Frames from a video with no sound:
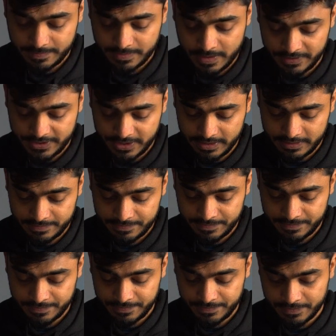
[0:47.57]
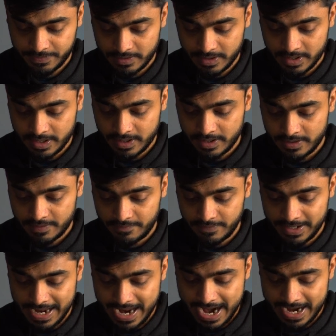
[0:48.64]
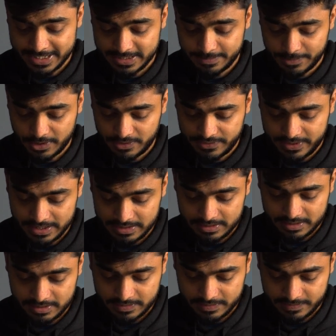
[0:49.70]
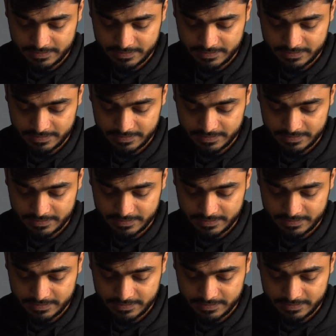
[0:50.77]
Now here, we'll add some contrast,